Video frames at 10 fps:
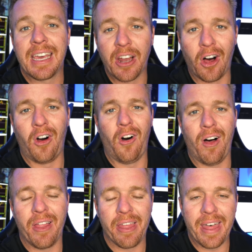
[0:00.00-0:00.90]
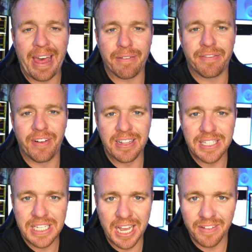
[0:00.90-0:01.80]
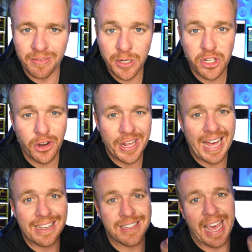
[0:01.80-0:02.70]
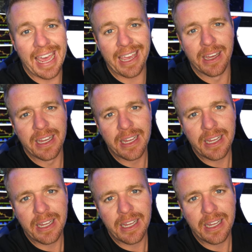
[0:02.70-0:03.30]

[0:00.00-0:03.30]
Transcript: and all of that fun stuff. I'm gonna show you guys a